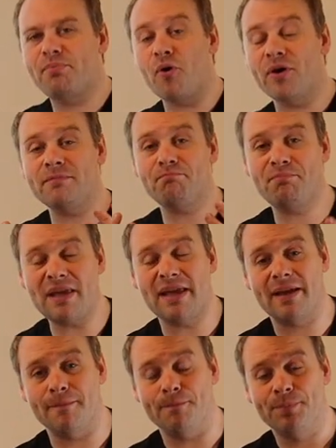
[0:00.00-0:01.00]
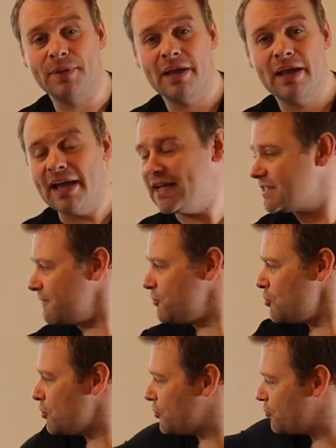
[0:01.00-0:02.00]
My point being is
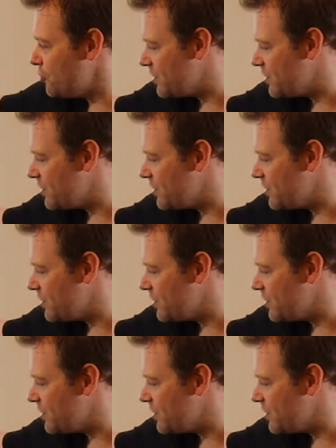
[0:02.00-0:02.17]
if you